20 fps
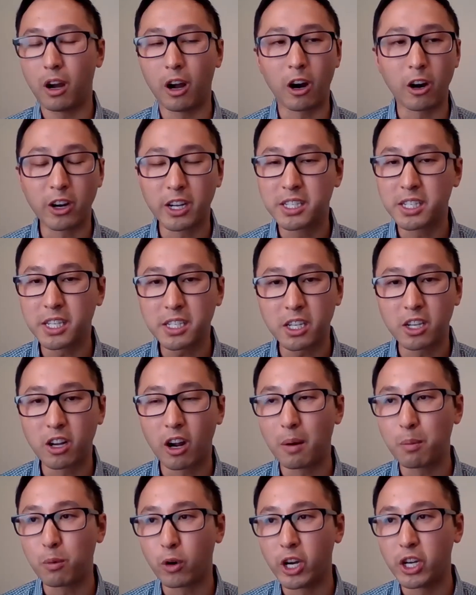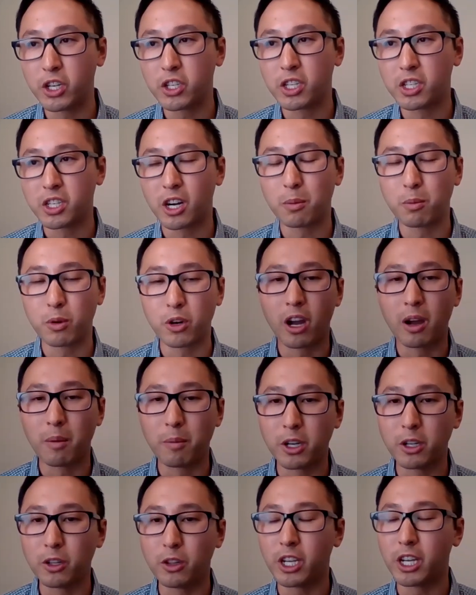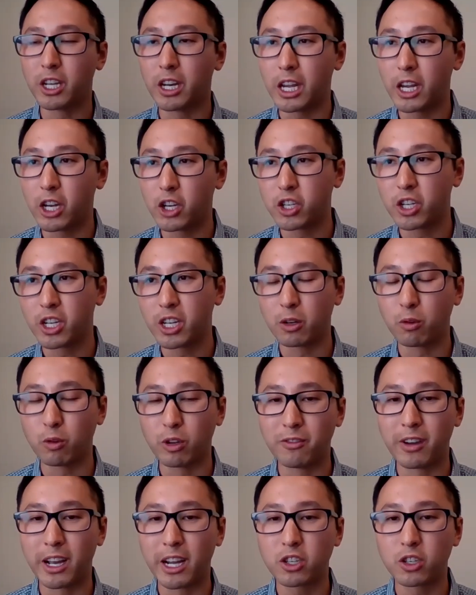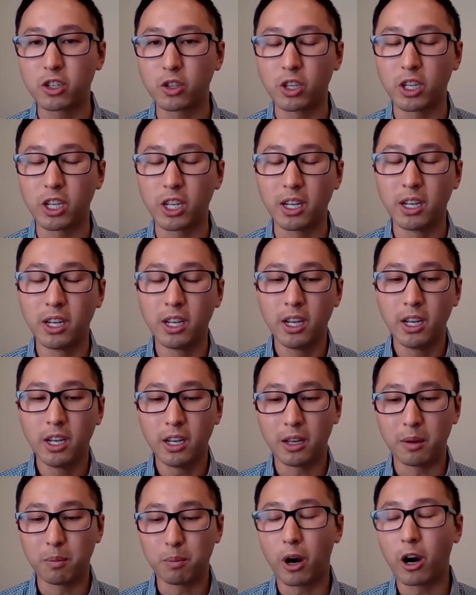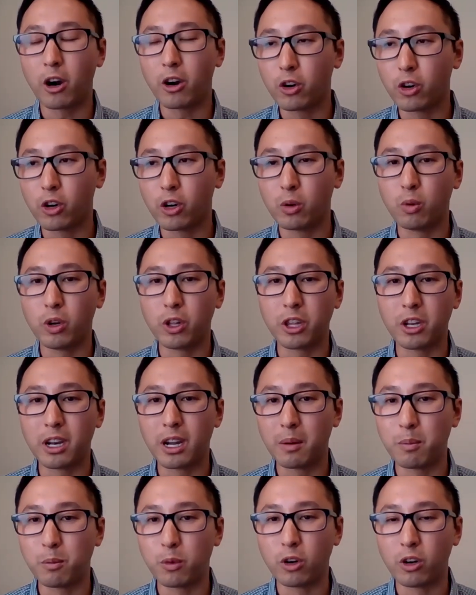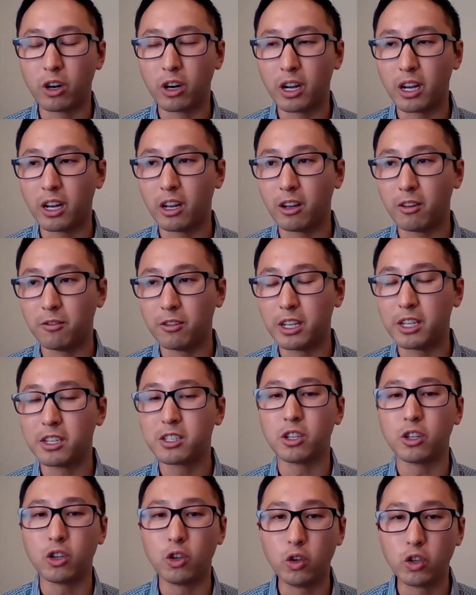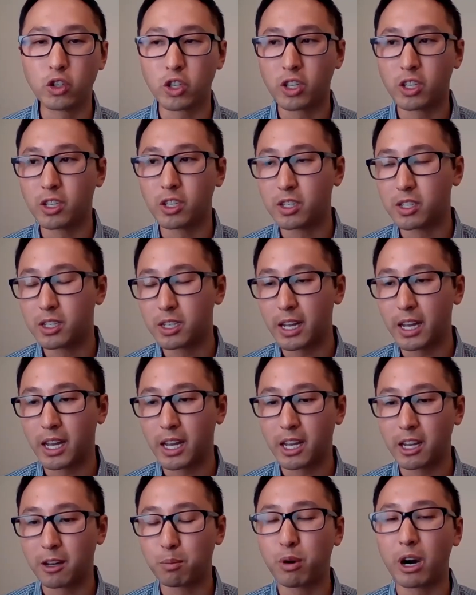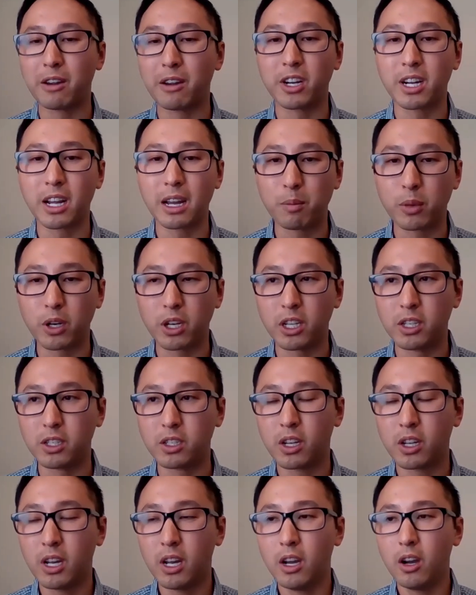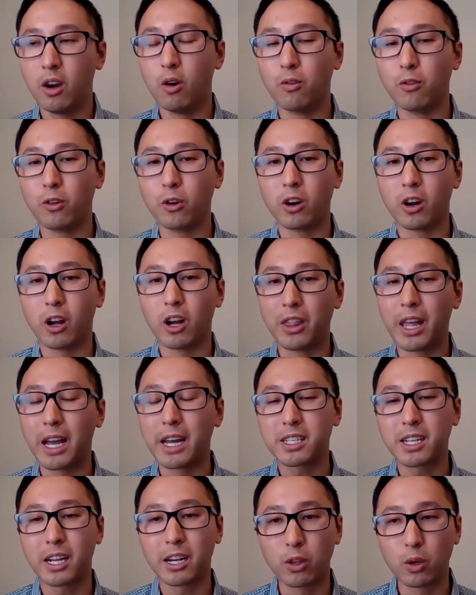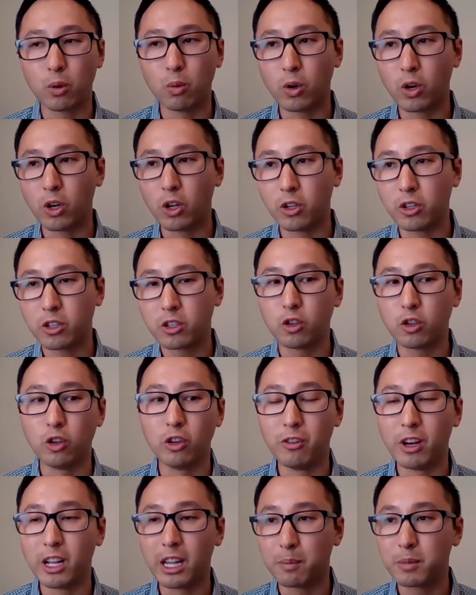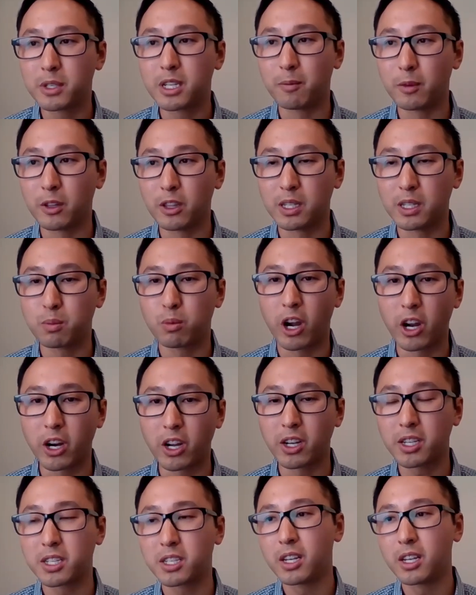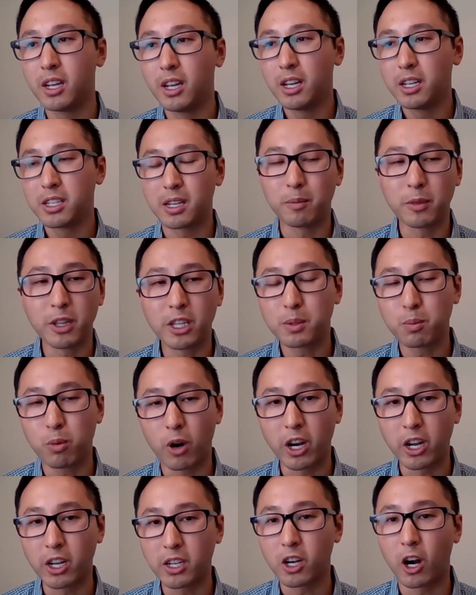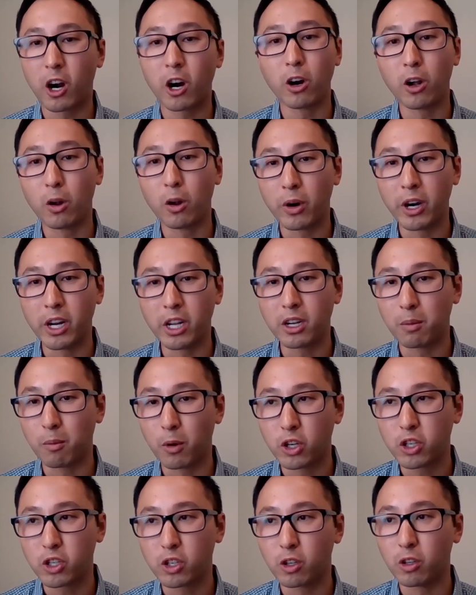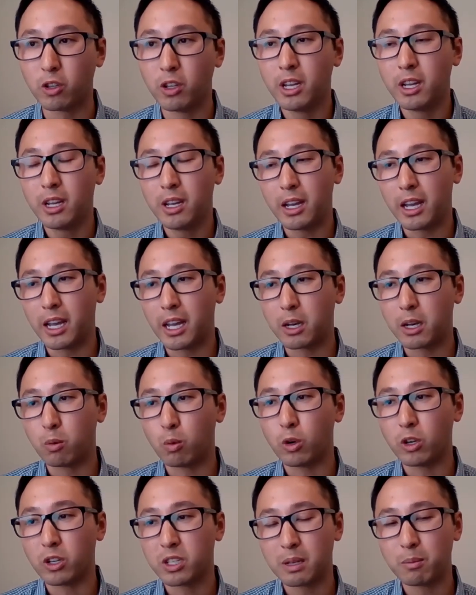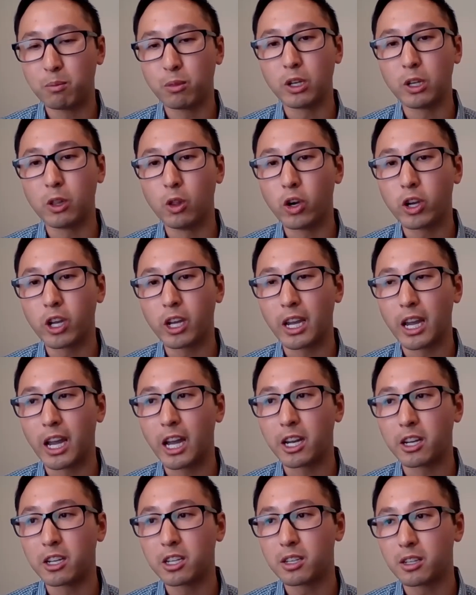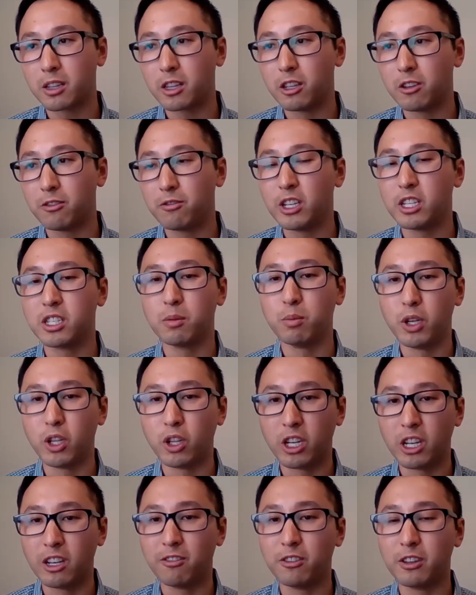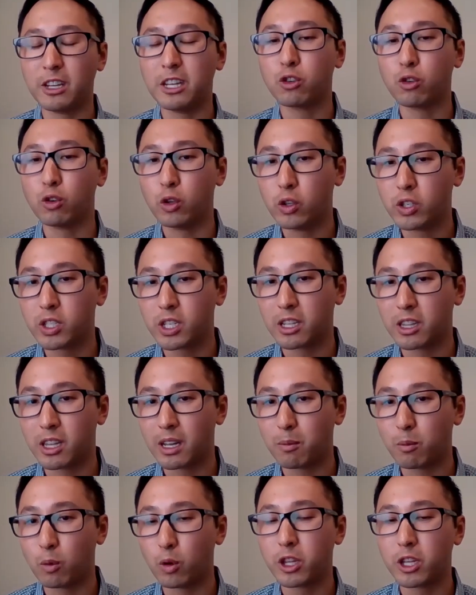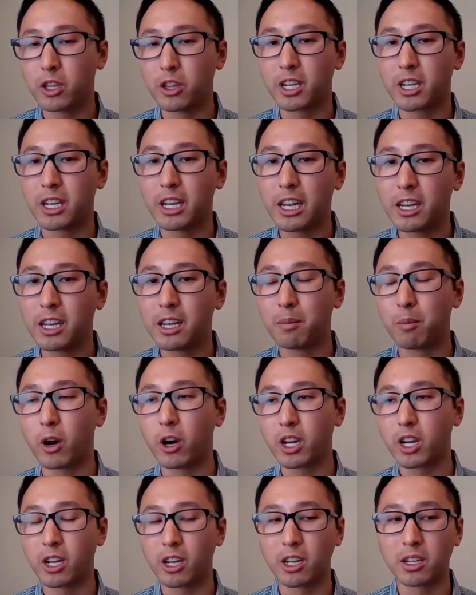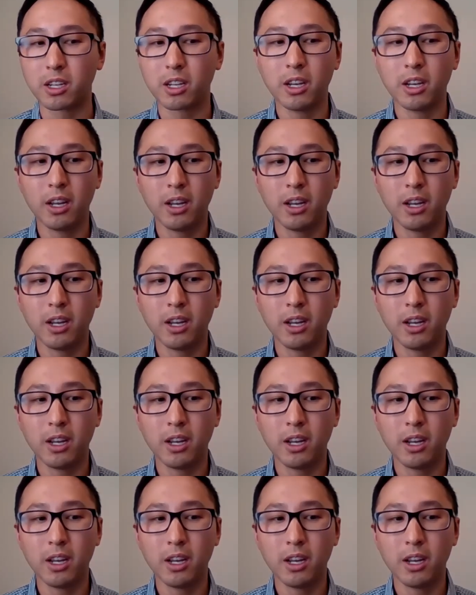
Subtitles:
Our existing operations are predominantly in Asia, and we've actually partnered with a number of institutions and private companies over on that side of the world to develop some of these products. Some of these products are already commercial, and we're simply looking at the feasibility of introducing them within the Canadian market.